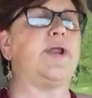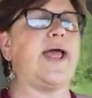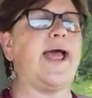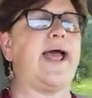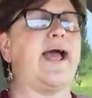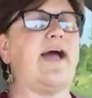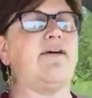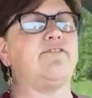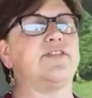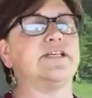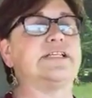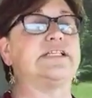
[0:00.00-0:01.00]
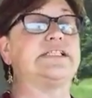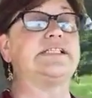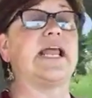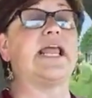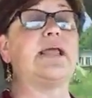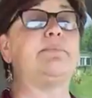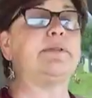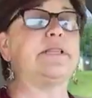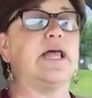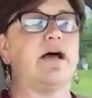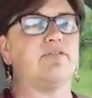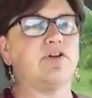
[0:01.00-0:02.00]
have the same
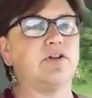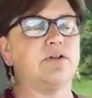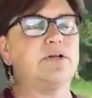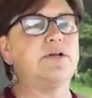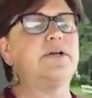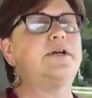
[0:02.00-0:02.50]
level